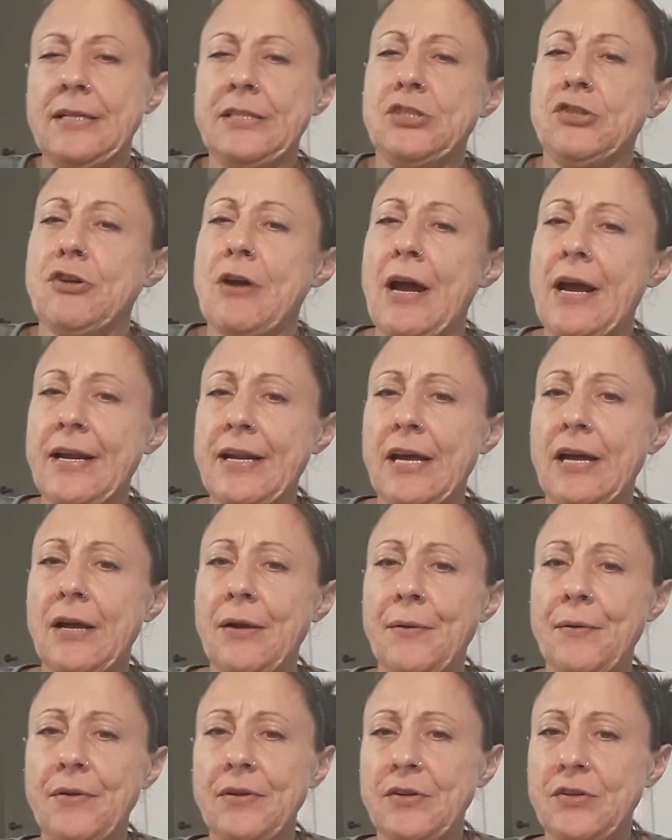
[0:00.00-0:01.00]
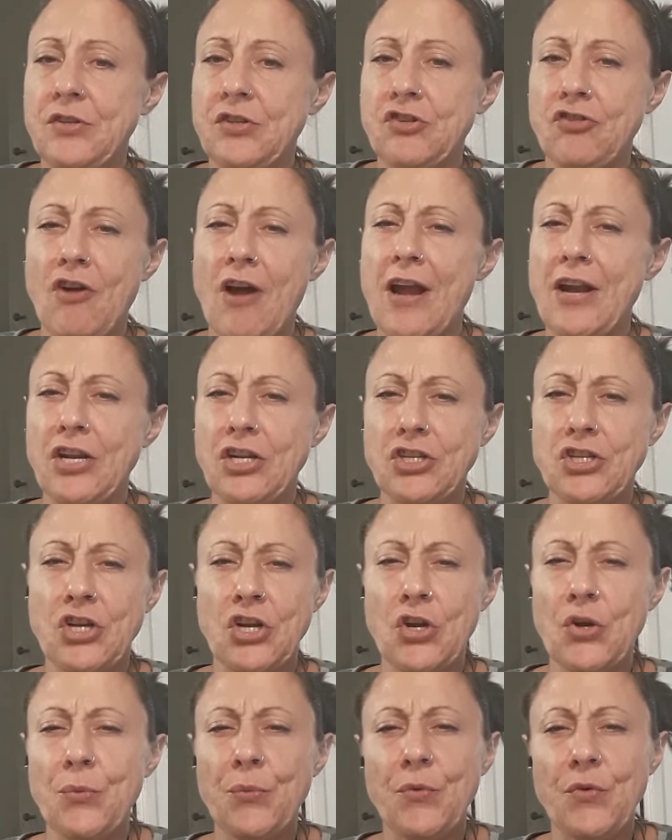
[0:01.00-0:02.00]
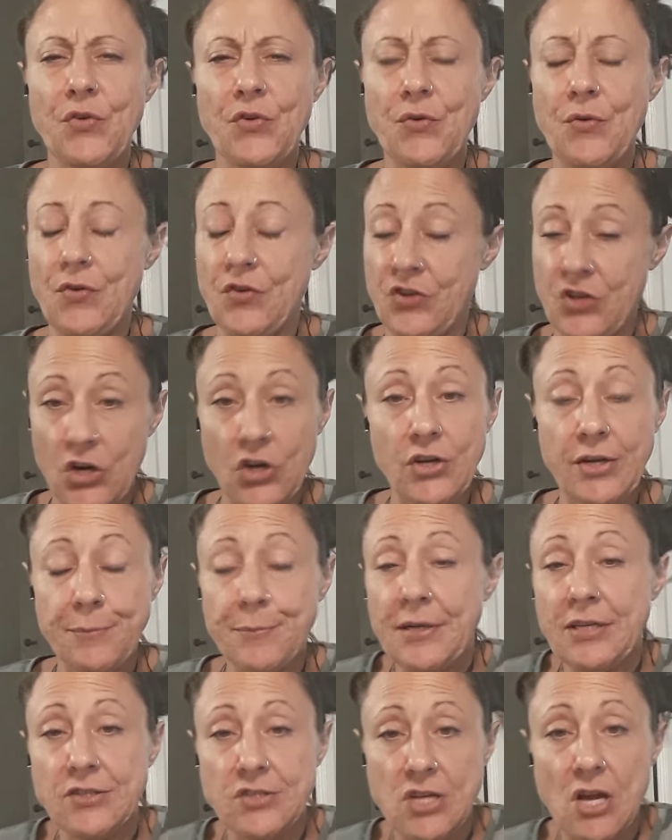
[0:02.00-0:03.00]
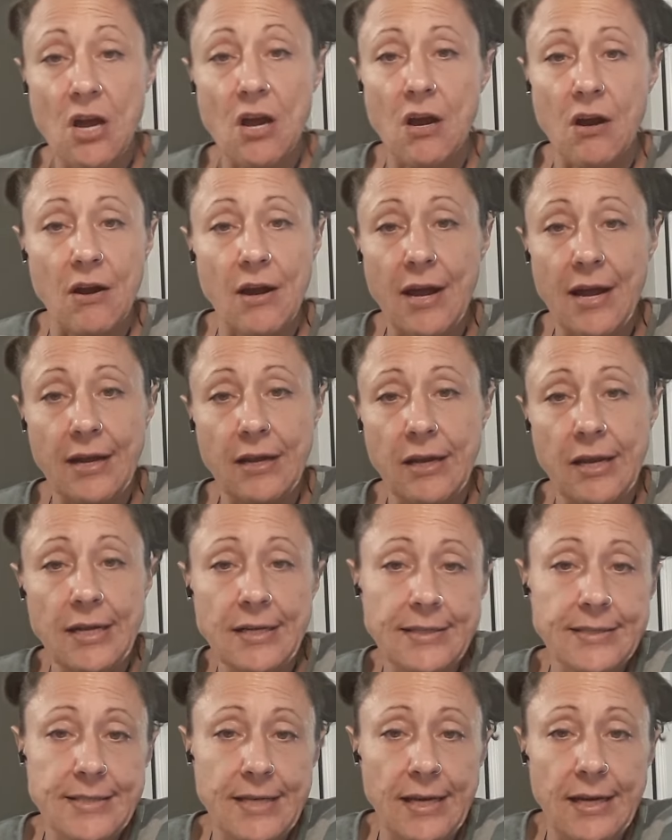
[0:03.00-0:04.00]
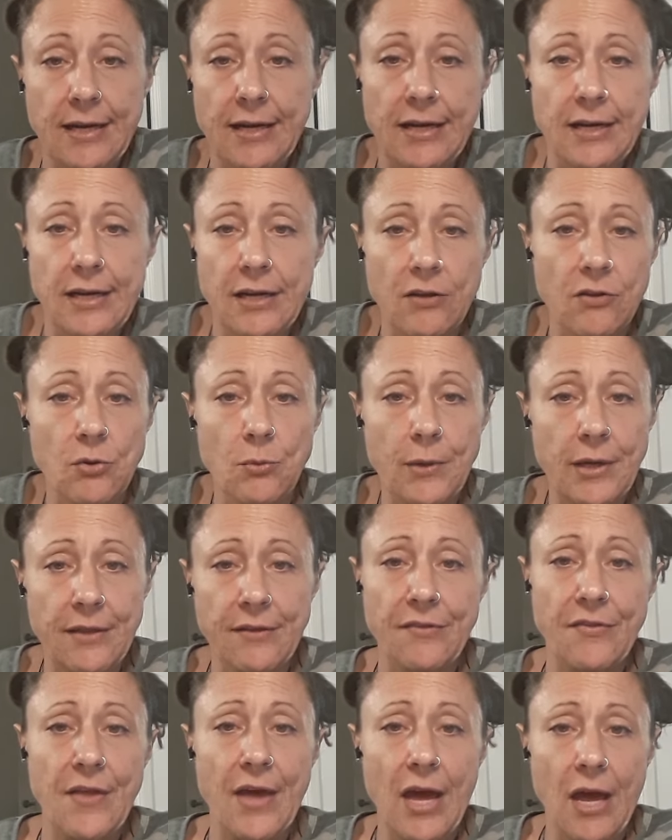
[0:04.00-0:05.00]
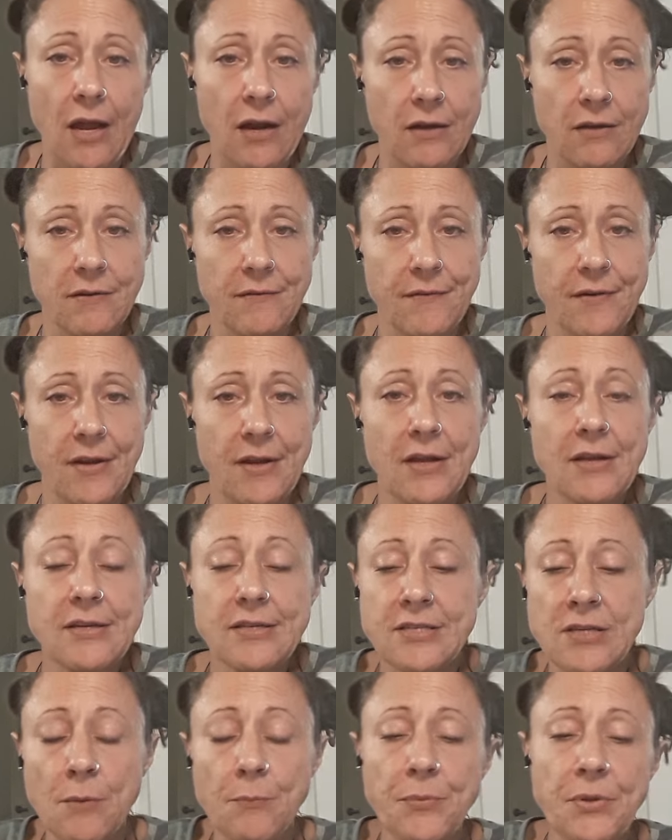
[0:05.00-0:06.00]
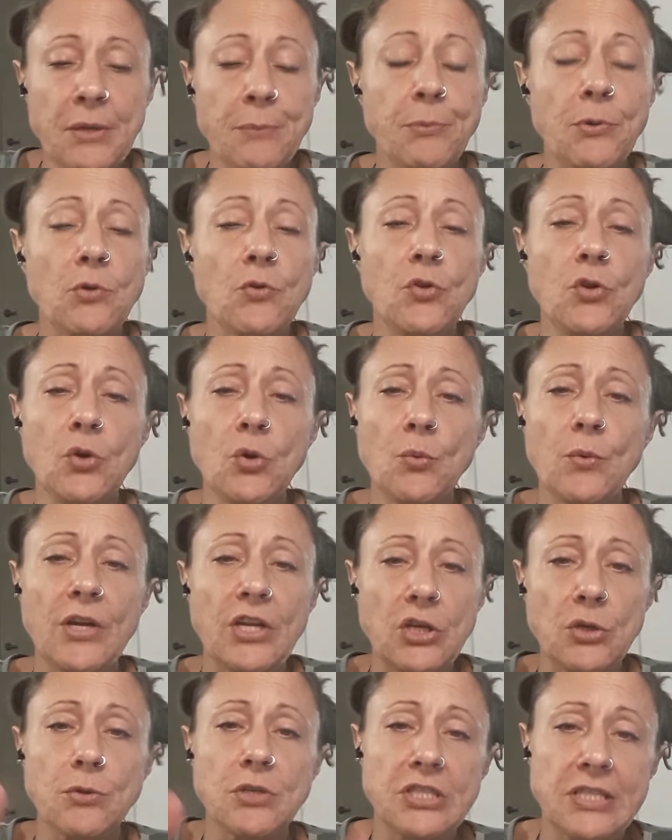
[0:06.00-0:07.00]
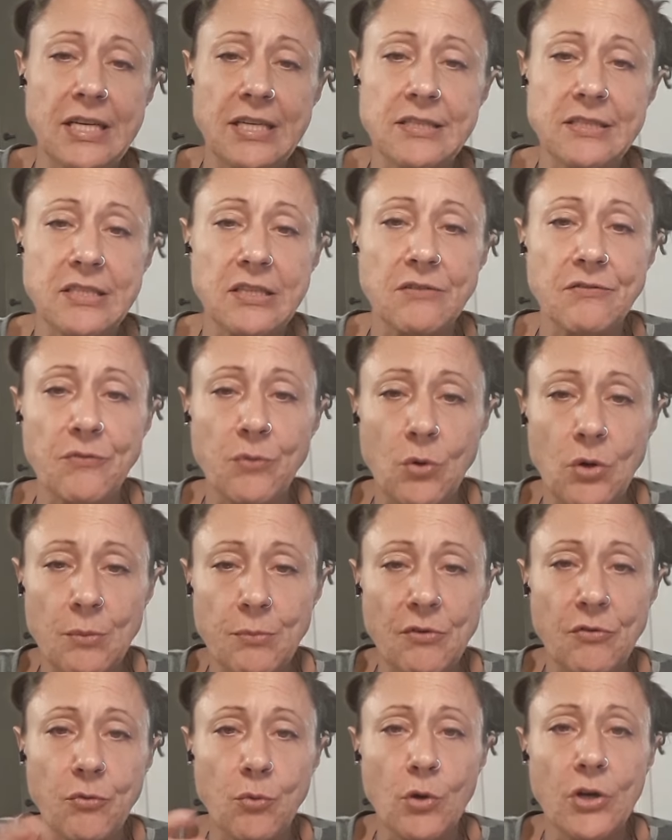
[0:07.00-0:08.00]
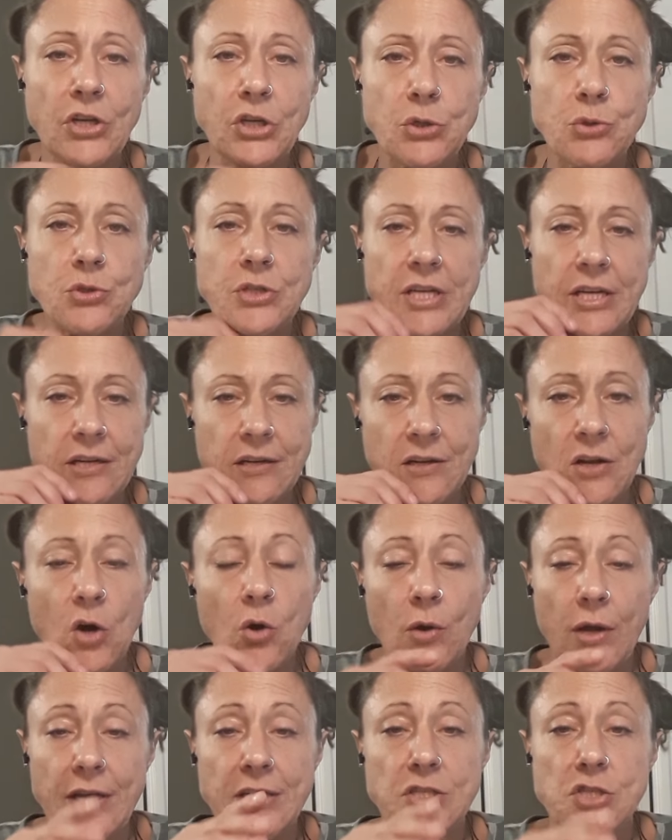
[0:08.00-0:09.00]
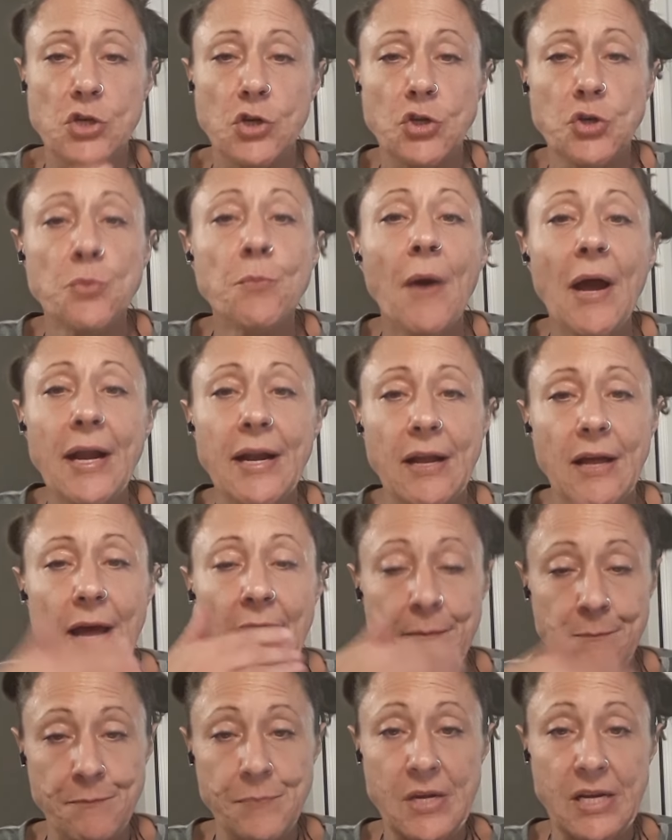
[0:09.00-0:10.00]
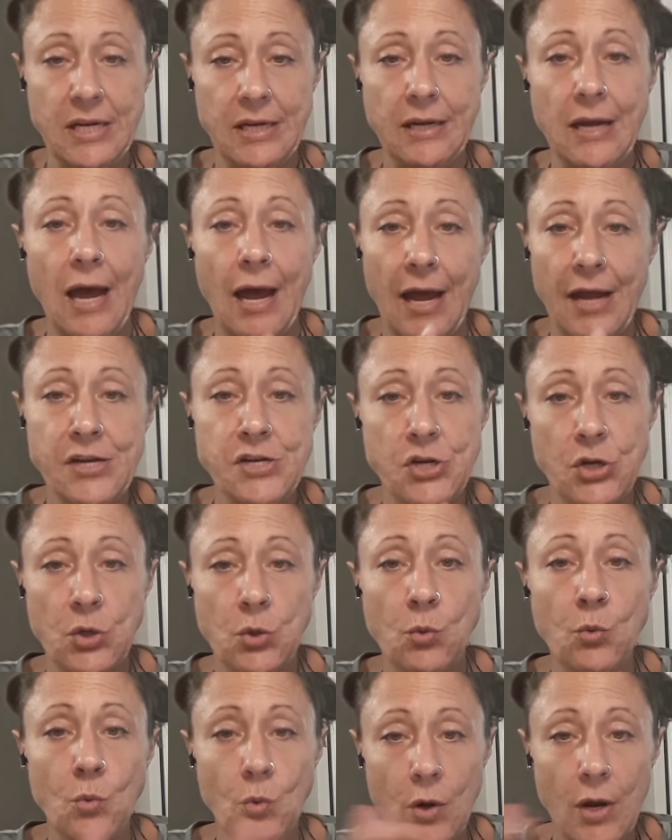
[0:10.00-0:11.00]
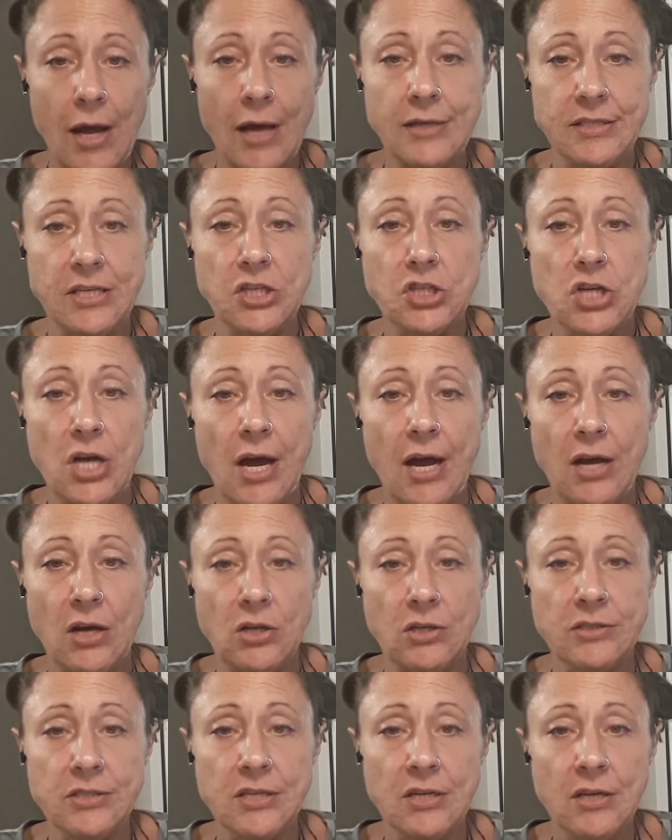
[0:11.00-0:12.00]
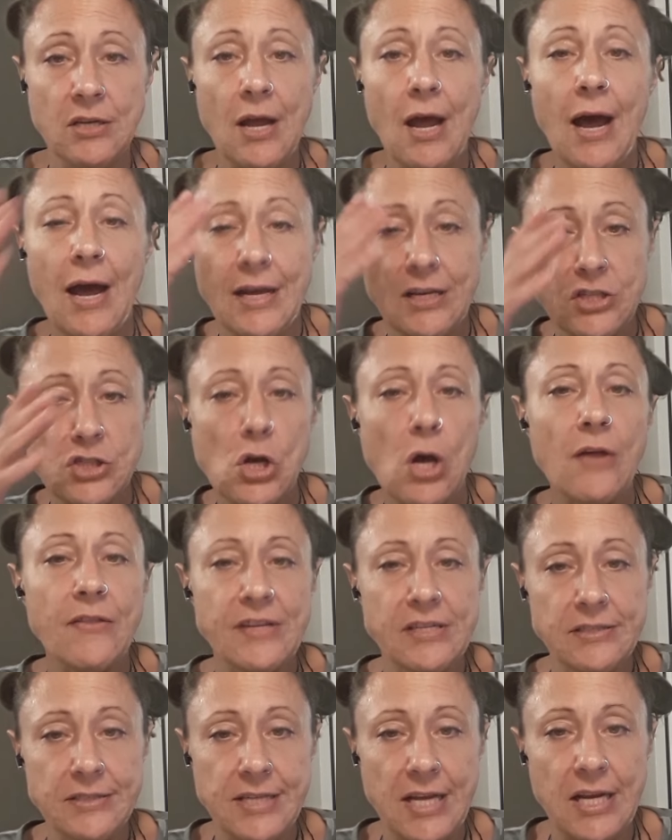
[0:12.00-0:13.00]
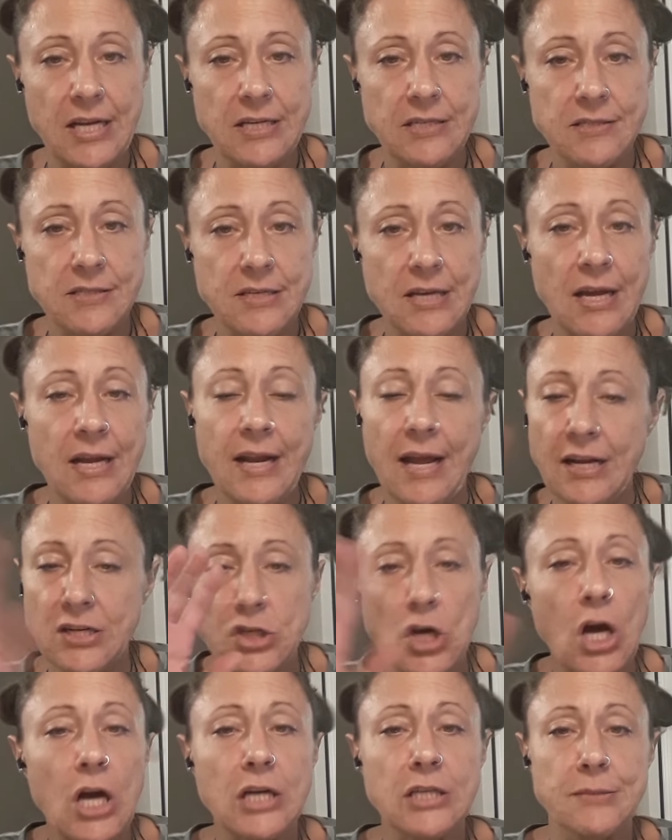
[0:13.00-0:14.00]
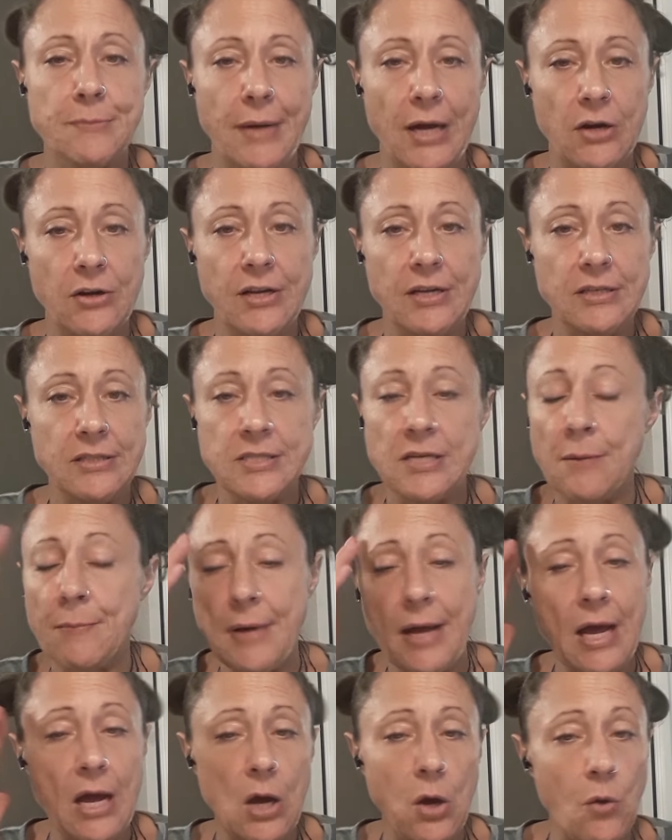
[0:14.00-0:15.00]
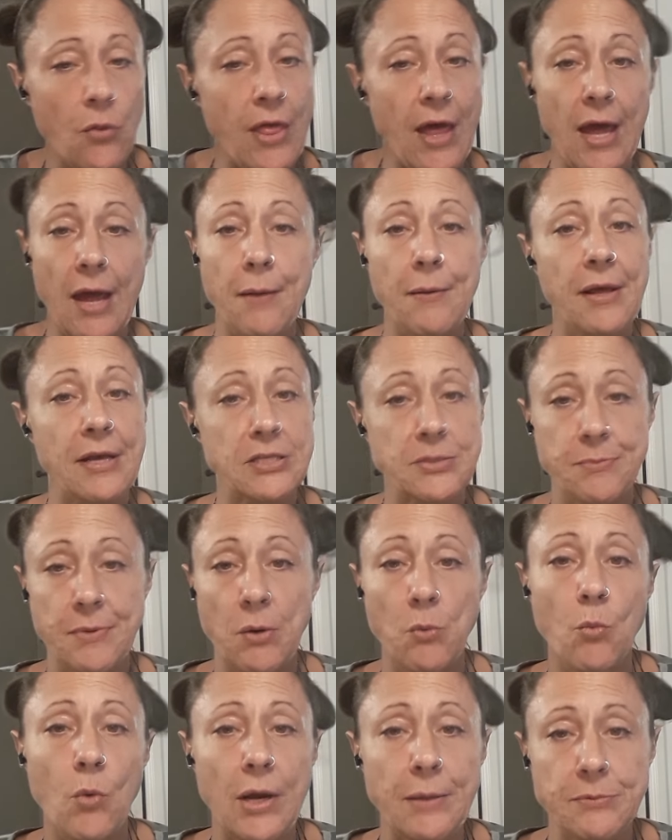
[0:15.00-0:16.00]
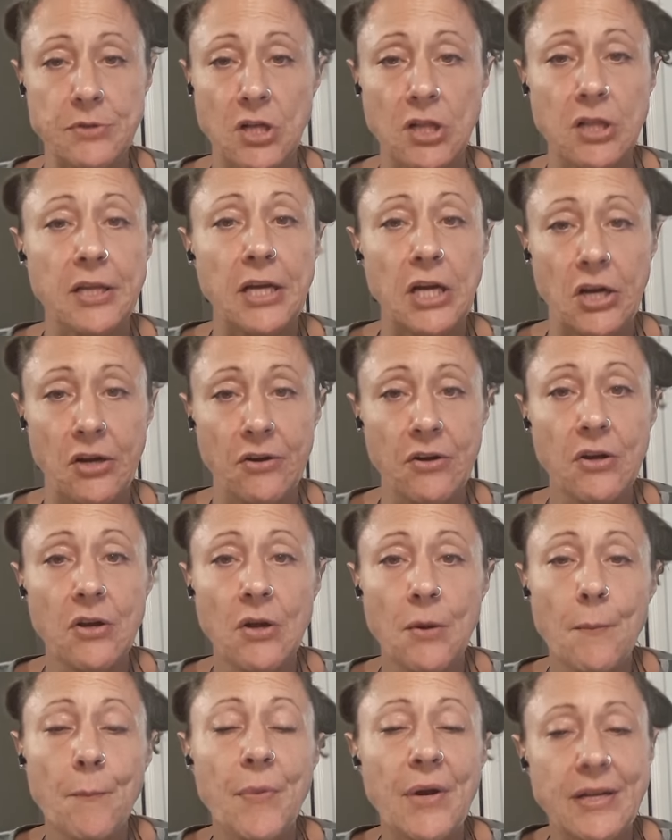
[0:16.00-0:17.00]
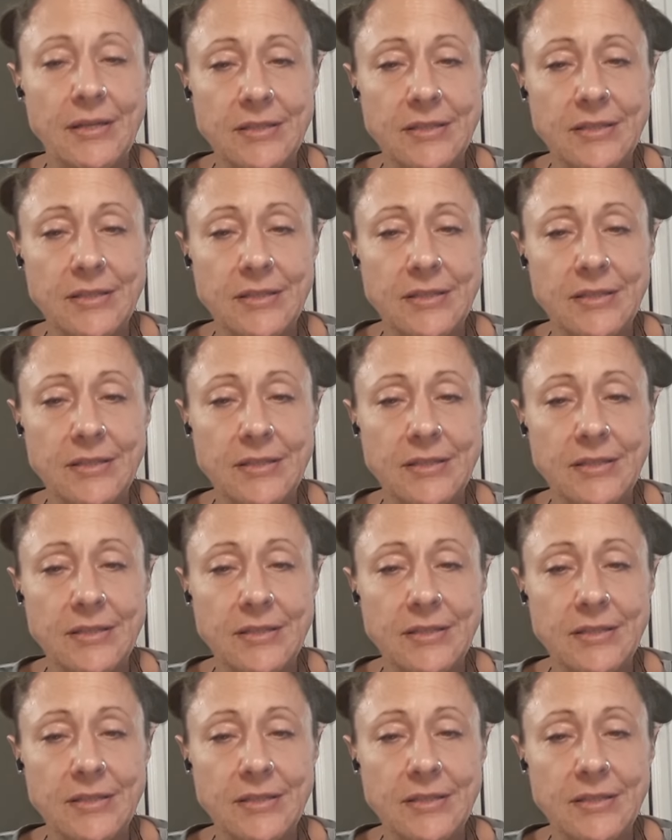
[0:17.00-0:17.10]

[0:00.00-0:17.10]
Trying to turn dirty my star. I can't say it any other way than that. Some people knew what you were destined for before you did. Okay, so you might, me, I knew as a child, I saw these days and I talked about it. Somehow that has been wiped clear, but